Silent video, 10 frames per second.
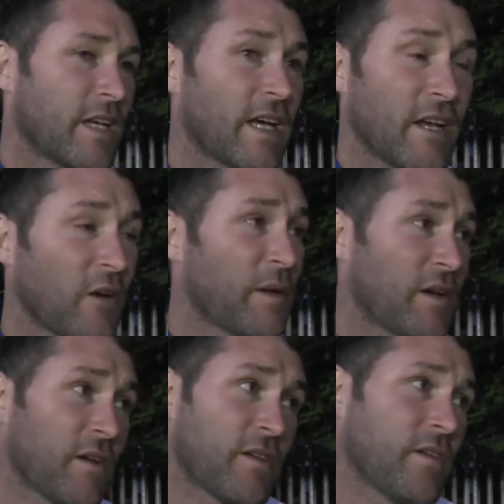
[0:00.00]
Yeah, no, it'd be
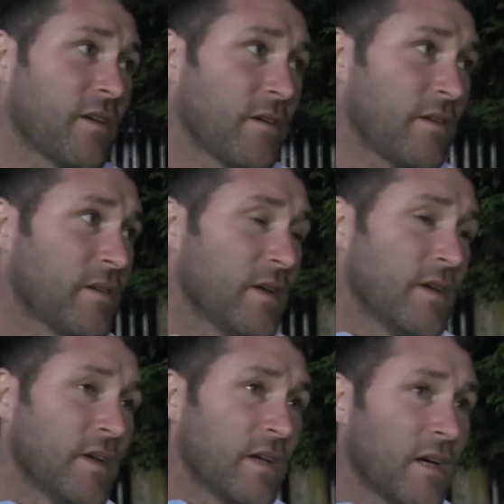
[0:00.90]
good.
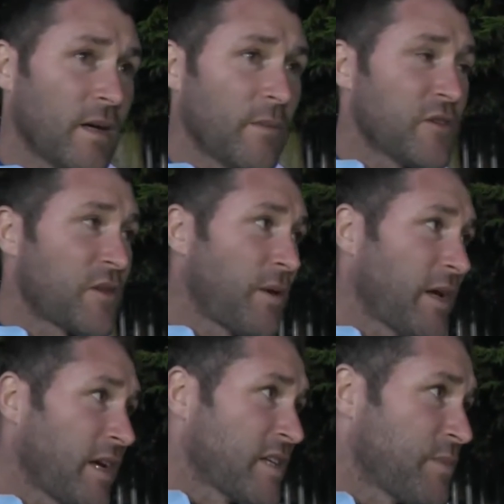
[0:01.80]
Used to
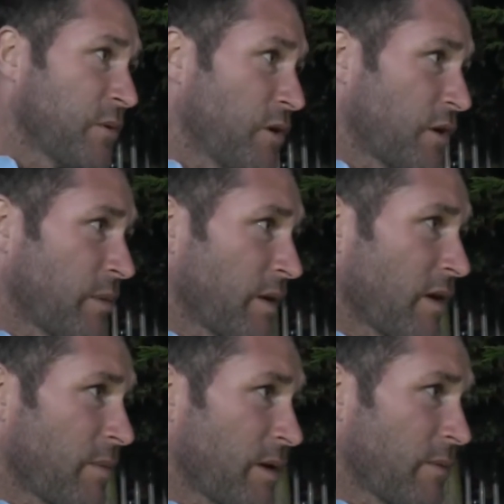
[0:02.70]
play against Paul Cook
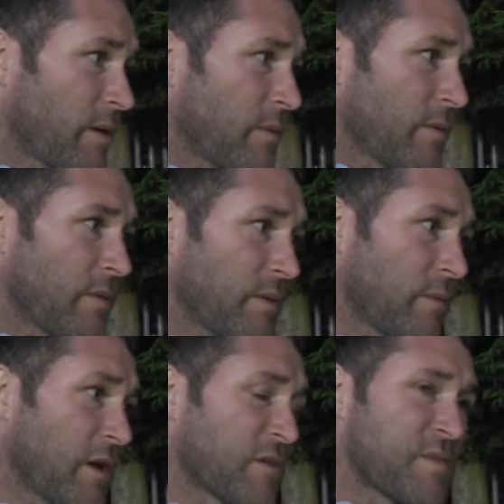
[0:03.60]
a bit
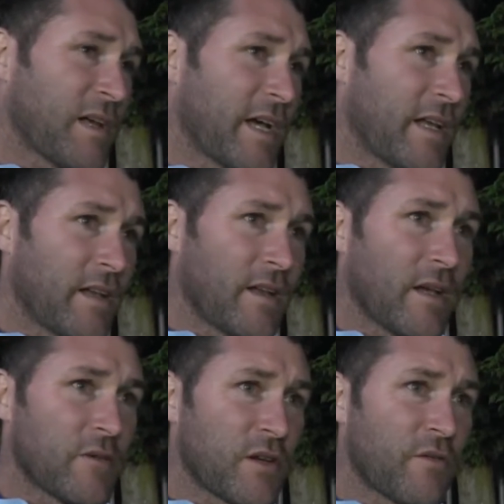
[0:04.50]
when I was playing, and he
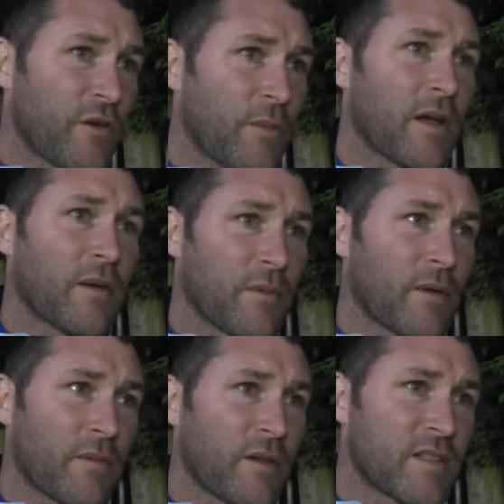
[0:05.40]
was a good
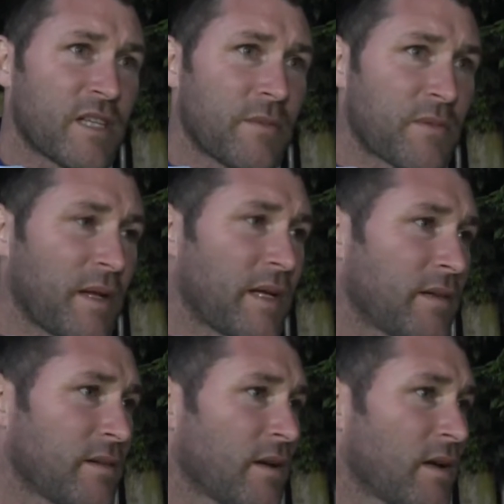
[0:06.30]
footballer. His teams
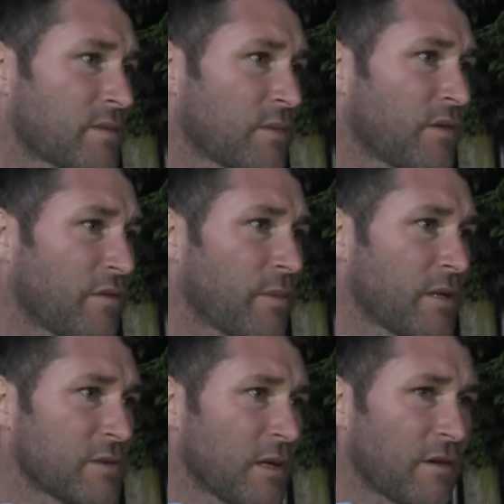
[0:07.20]
play some good
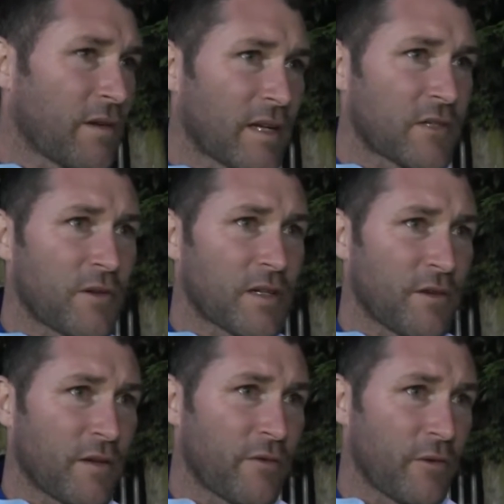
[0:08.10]
football as well. I think that's
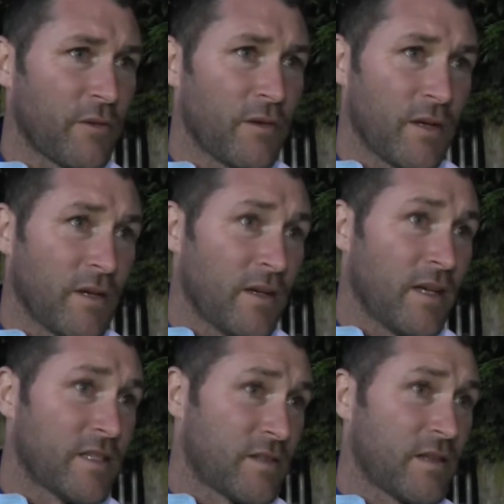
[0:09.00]
transferred through
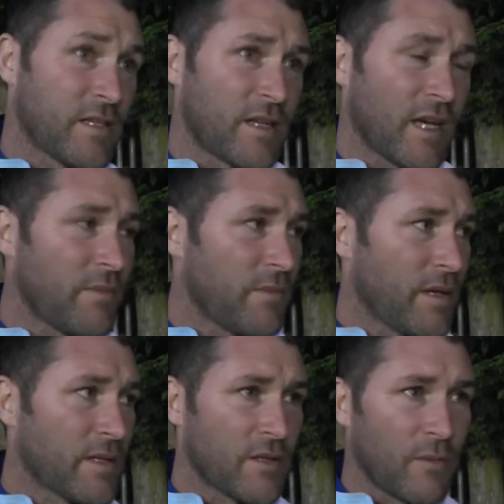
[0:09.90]
his game
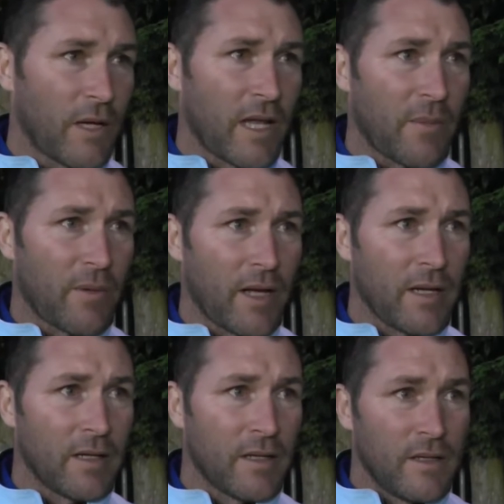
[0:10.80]
into the way they
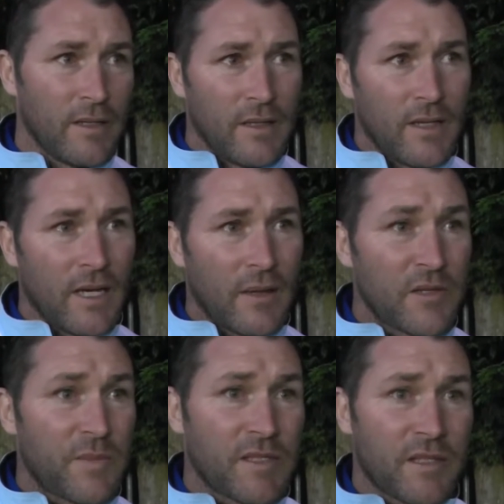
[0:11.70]
play.
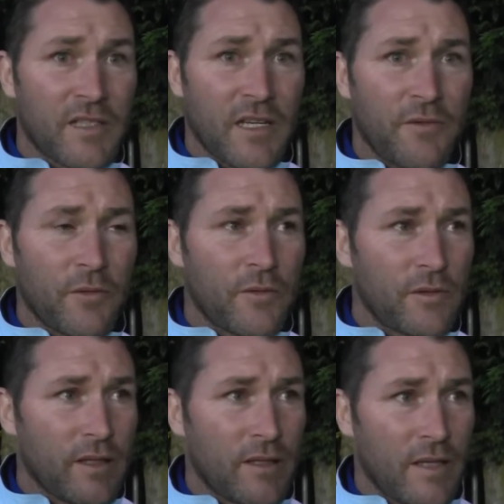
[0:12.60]
He's been successful,
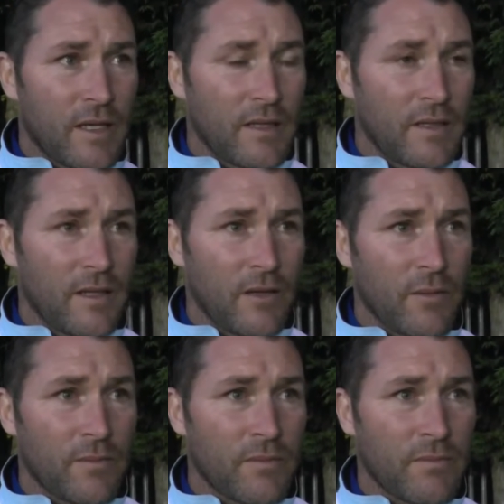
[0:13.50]
and you
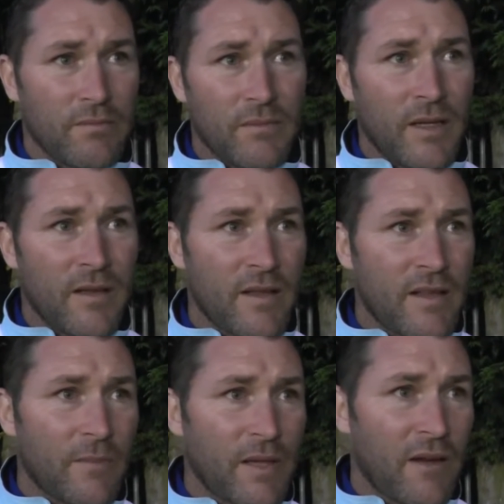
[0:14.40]
know, he's come